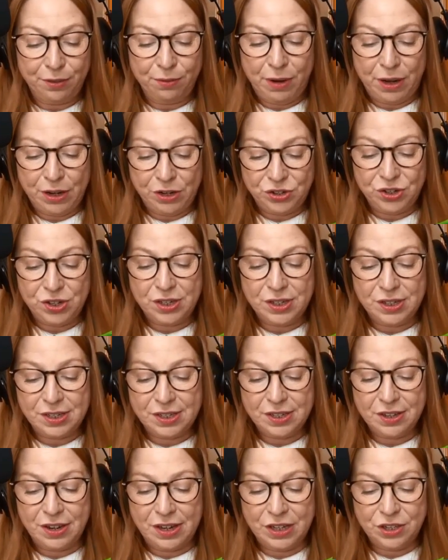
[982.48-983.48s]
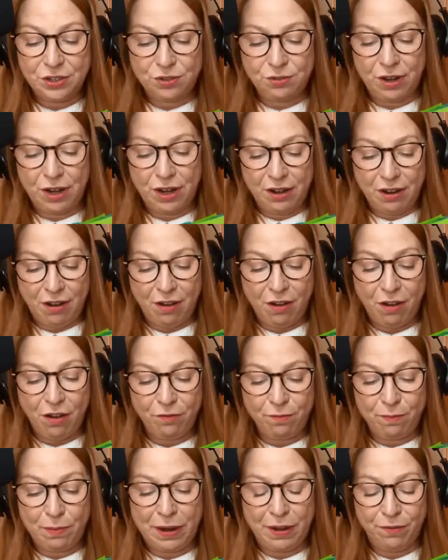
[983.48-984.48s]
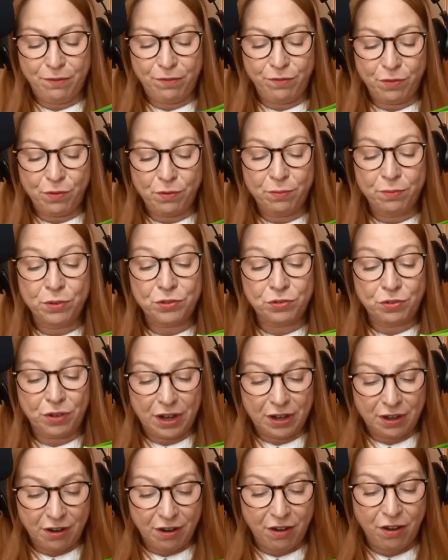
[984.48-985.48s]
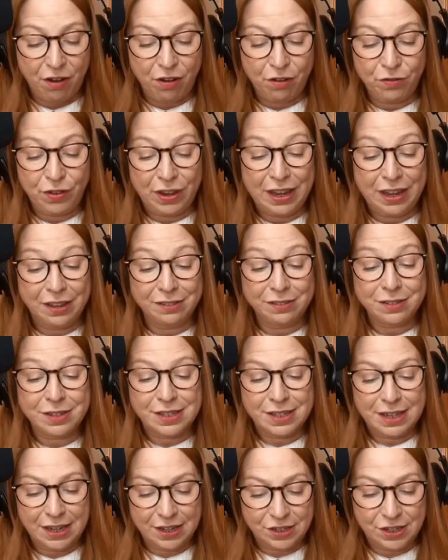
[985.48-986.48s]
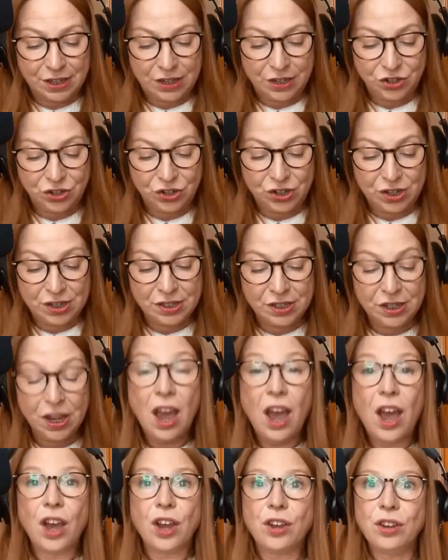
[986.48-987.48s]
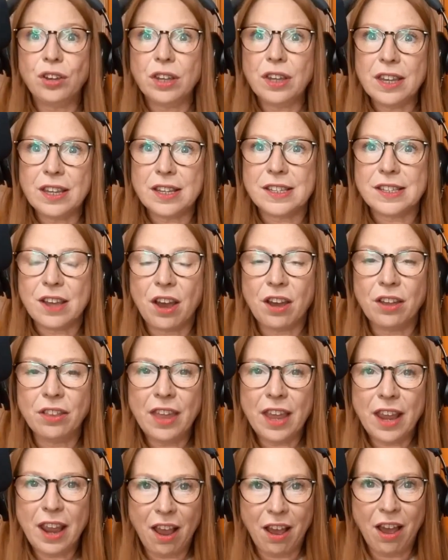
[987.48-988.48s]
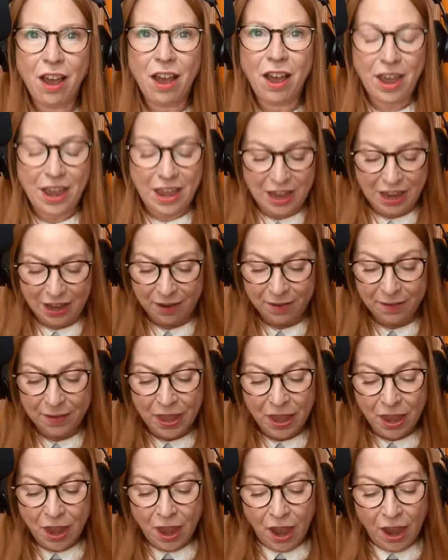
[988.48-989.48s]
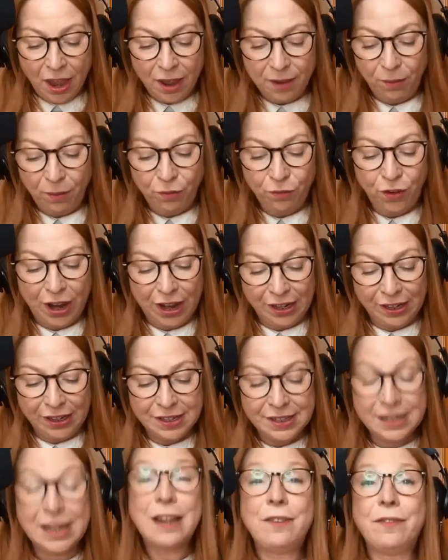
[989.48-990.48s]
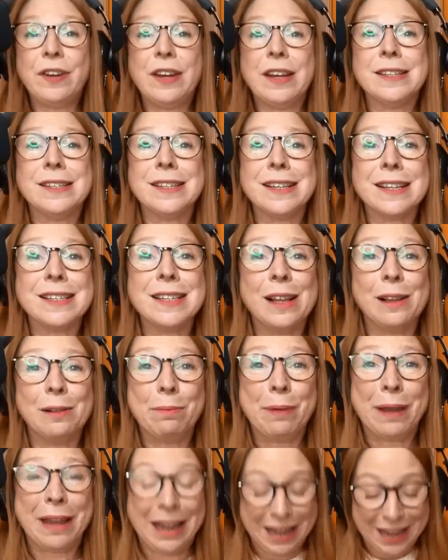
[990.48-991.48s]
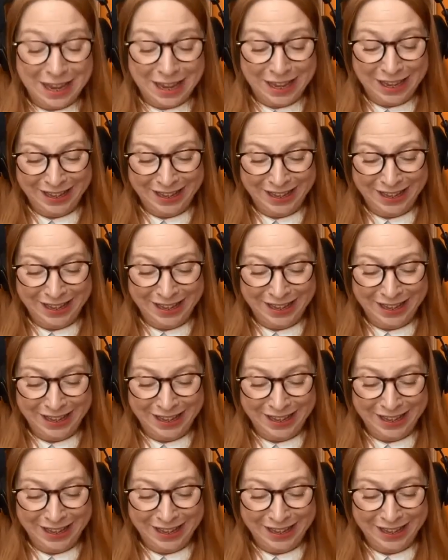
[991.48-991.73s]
wedges, size 3.5, platform 3.5, heel 6 inches. Goodness, aren't they high? For any David Essex LP.